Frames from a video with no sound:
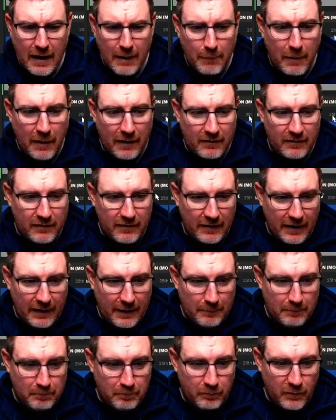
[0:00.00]
But
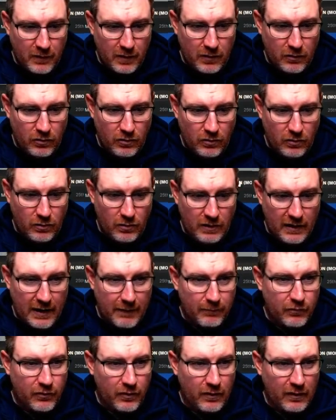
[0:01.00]
yeah,
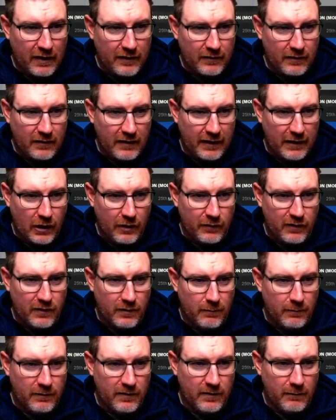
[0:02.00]
so let's click over
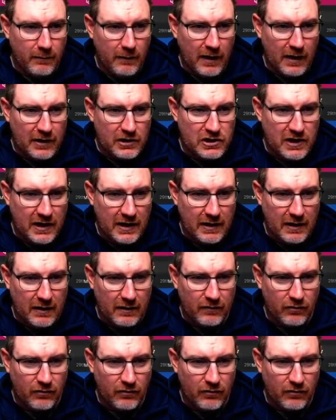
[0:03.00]
to March here.